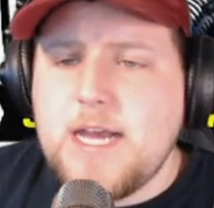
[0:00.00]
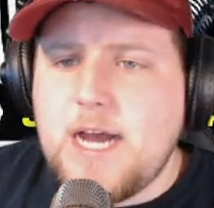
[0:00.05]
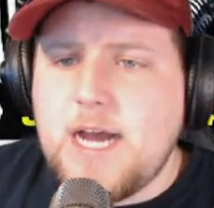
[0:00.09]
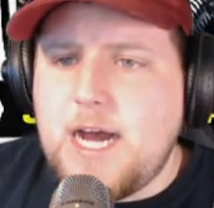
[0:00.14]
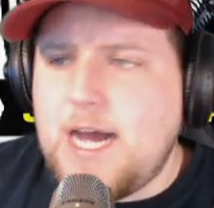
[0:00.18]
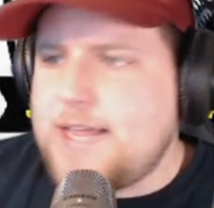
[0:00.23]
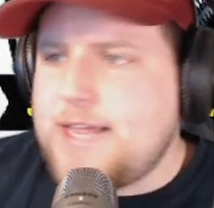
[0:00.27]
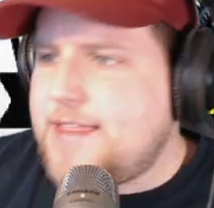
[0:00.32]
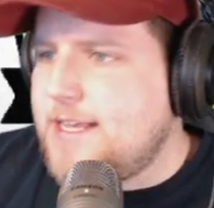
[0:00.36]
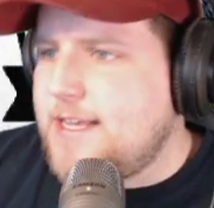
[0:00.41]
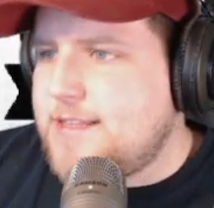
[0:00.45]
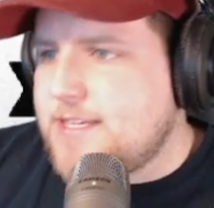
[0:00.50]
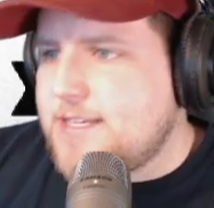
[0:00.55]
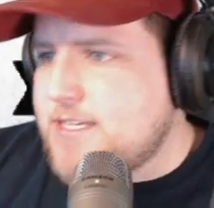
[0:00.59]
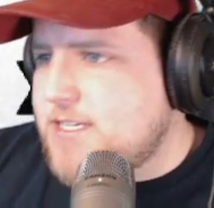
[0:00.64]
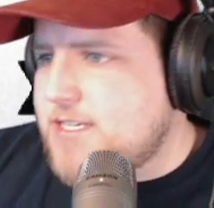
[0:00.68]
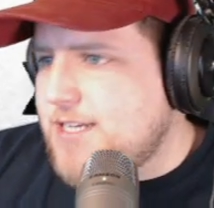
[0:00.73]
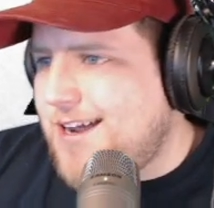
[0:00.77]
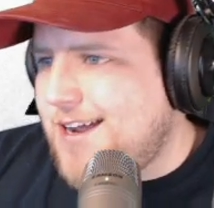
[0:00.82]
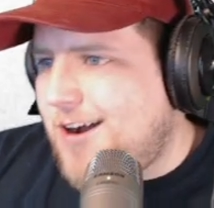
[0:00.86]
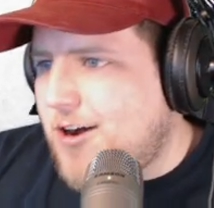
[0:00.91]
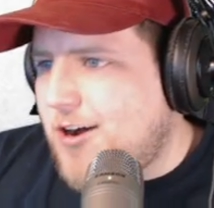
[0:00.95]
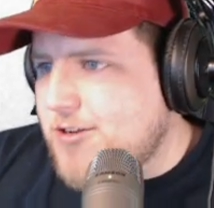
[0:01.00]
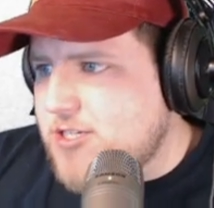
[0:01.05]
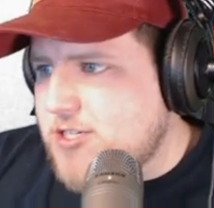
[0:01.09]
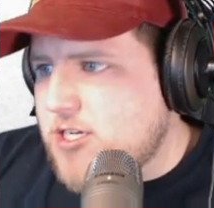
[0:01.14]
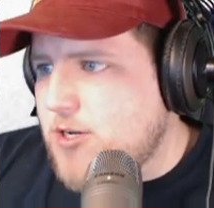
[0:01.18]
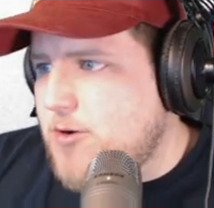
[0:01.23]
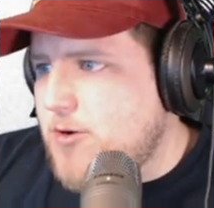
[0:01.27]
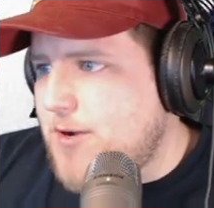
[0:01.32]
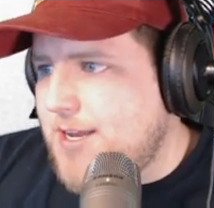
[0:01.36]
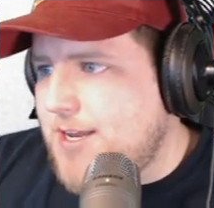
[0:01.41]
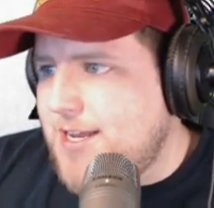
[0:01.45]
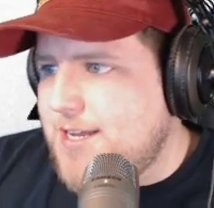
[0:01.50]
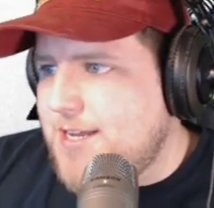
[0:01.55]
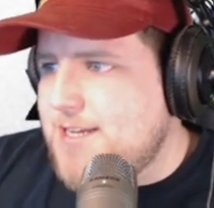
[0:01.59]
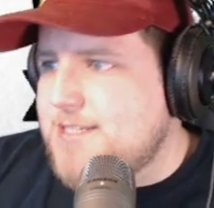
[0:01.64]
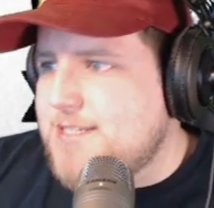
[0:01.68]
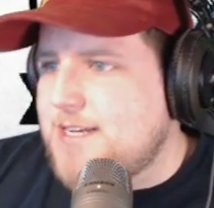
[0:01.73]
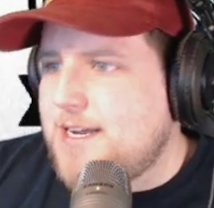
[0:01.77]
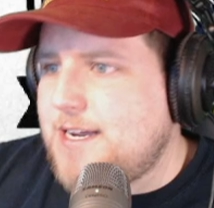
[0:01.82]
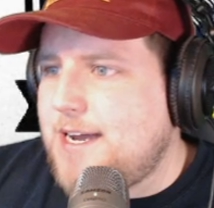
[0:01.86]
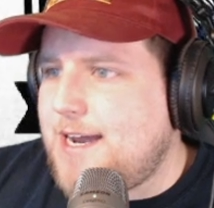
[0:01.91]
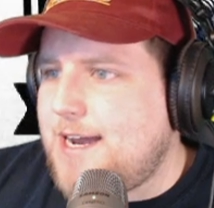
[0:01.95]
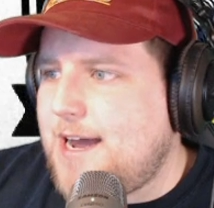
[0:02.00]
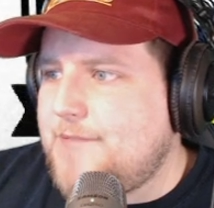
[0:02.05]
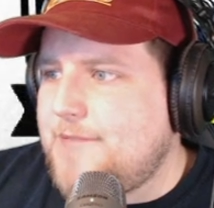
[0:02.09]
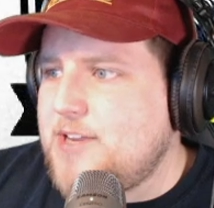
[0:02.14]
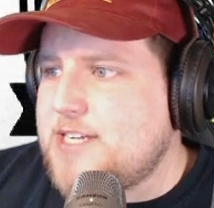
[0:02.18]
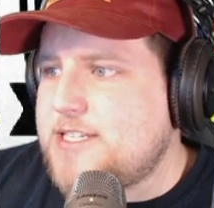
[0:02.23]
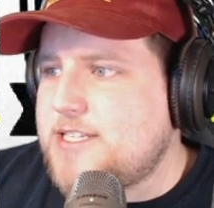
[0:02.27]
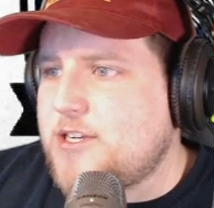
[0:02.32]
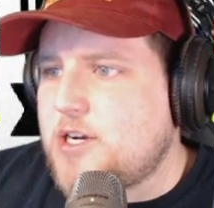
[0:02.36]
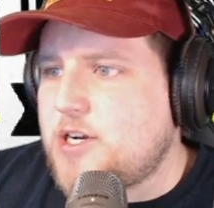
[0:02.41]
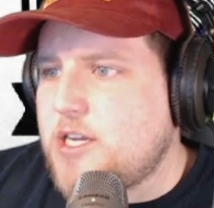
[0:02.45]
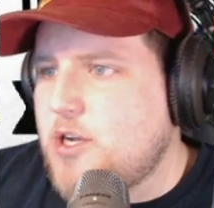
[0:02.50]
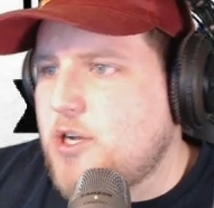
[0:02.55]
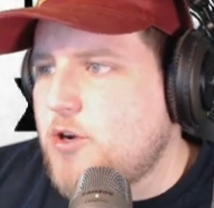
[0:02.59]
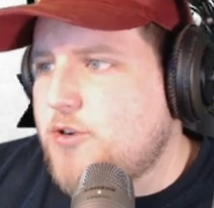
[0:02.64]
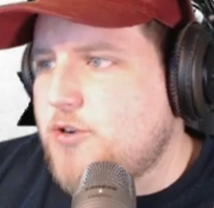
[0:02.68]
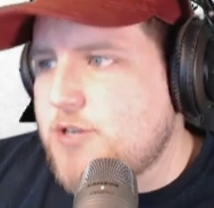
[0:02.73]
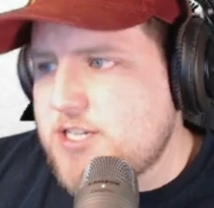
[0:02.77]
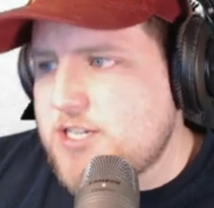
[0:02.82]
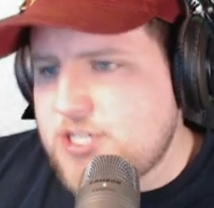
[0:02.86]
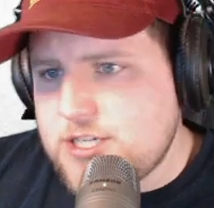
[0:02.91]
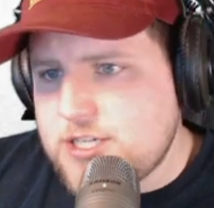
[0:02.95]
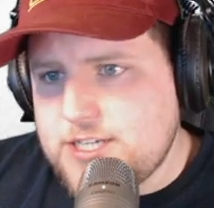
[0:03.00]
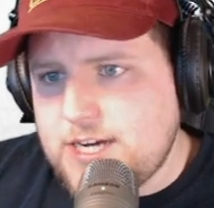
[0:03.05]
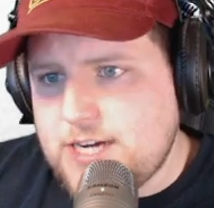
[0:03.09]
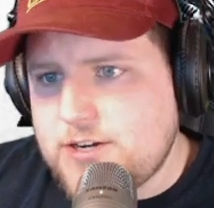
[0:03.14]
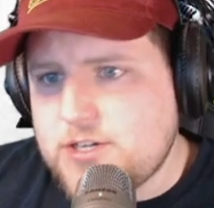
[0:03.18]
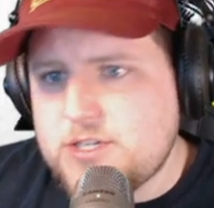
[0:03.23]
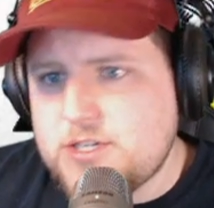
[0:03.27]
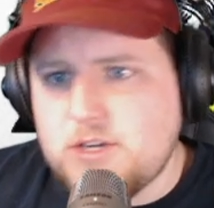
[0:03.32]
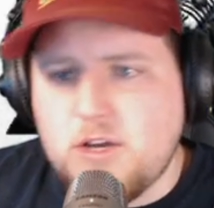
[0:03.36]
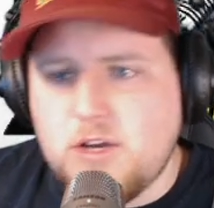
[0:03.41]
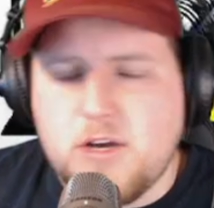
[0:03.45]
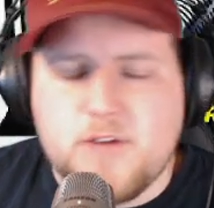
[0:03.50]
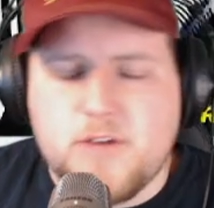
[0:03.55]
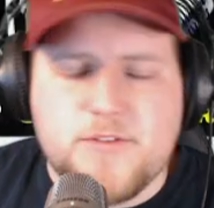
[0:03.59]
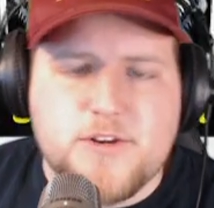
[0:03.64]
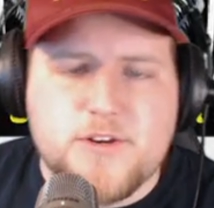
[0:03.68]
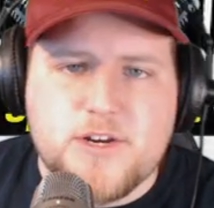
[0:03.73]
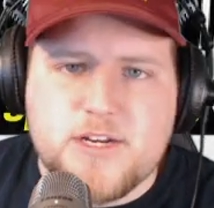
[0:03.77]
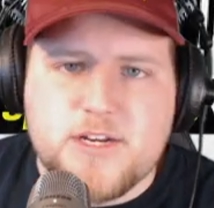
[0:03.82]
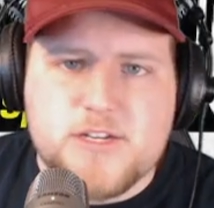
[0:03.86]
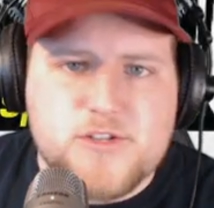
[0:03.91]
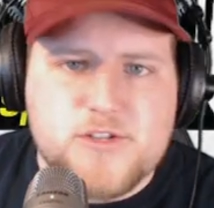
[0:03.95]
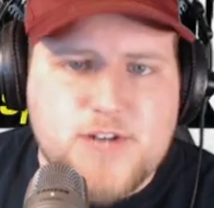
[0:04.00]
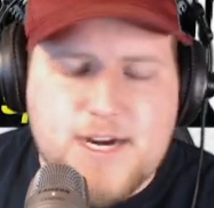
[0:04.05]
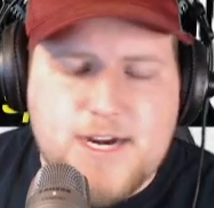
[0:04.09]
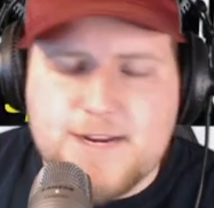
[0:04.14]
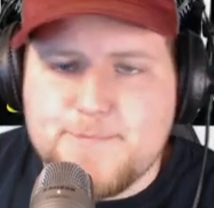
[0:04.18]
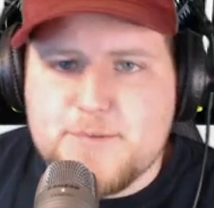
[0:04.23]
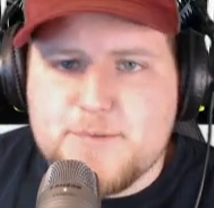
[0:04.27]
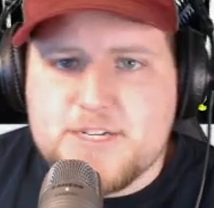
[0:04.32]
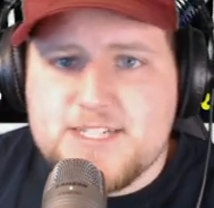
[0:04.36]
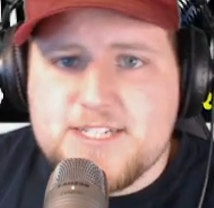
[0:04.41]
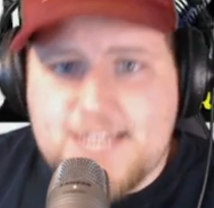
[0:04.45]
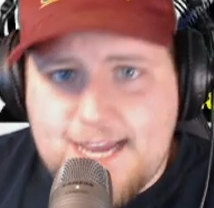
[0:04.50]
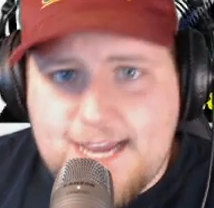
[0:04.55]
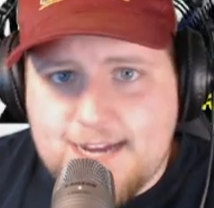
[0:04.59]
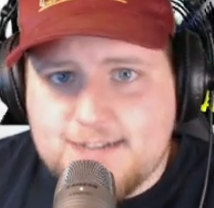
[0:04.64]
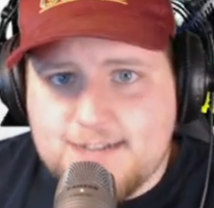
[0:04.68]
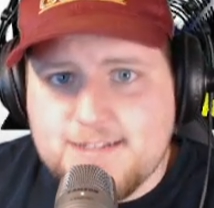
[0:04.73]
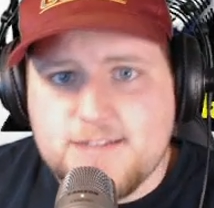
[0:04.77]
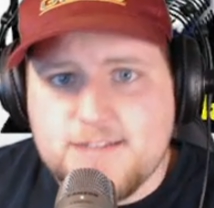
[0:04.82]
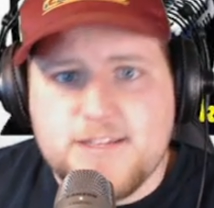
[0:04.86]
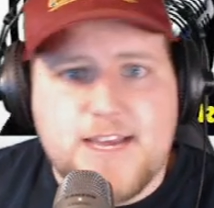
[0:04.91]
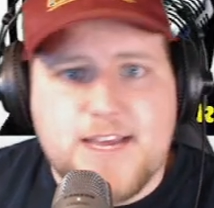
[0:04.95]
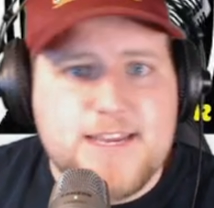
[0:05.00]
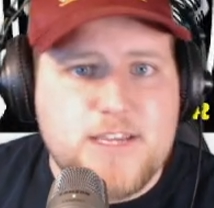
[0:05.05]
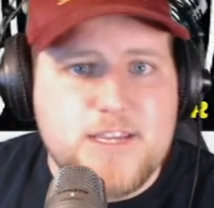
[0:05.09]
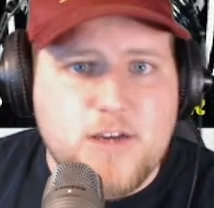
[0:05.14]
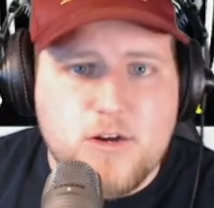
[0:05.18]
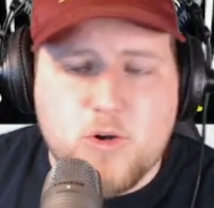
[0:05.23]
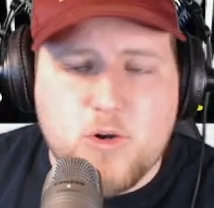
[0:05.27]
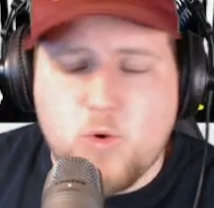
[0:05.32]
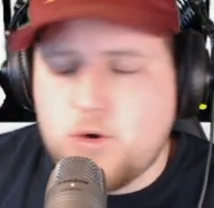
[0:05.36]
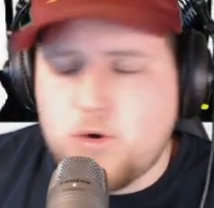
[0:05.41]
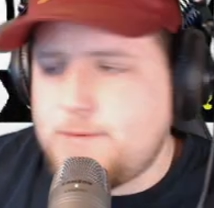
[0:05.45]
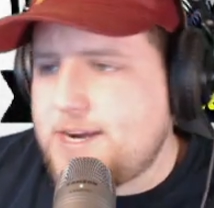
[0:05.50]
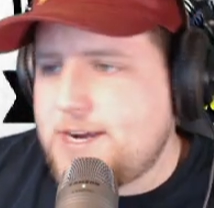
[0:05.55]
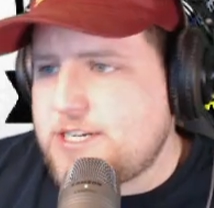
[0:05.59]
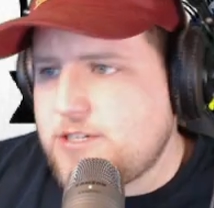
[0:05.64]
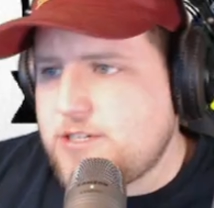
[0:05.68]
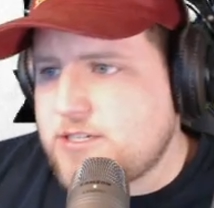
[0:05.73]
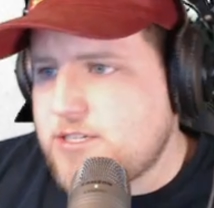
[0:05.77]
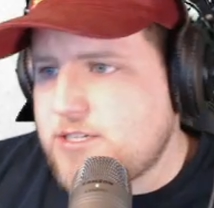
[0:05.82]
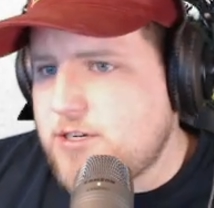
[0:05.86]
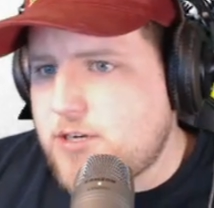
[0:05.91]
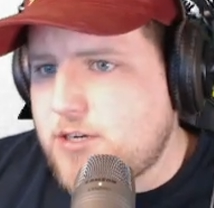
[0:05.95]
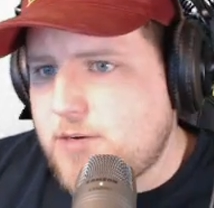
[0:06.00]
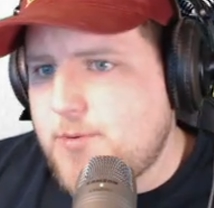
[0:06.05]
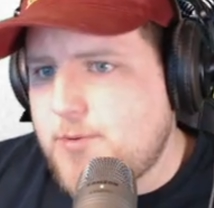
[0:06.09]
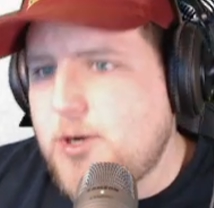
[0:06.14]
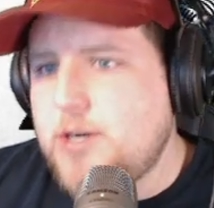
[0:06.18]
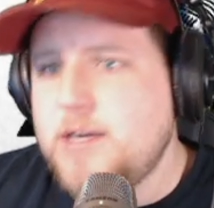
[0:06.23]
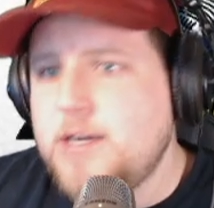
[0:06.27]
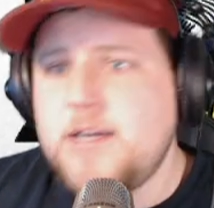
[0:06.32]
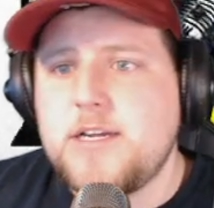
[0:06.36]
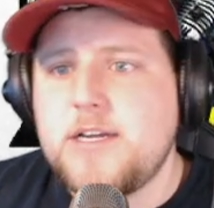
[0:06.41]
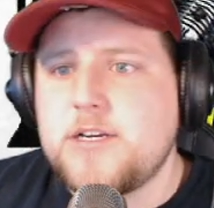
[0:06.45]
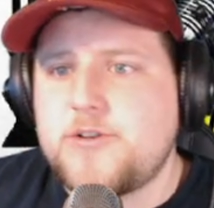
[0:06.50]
I think this also is obvious. They're going to go Christian Darrisaw. They're going to try to protect that young quarterback, Justin Herbert.